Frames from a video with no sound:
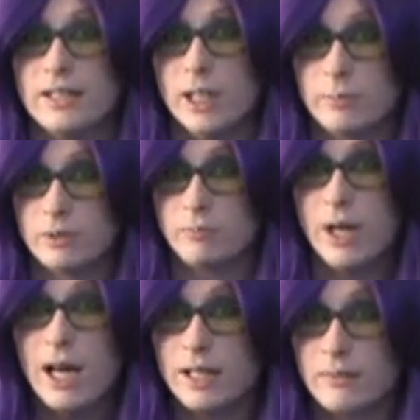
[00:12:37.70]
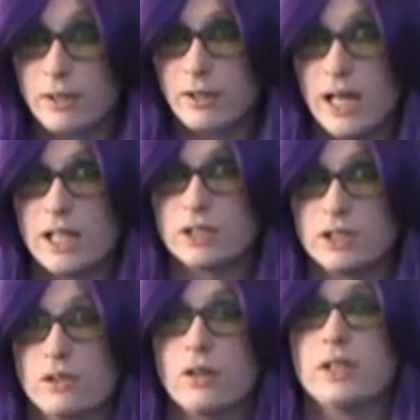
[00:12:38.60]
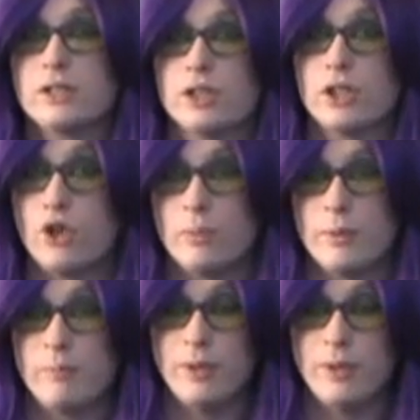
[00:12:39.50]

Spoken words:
hips, and butt. They're actually starting to show a bit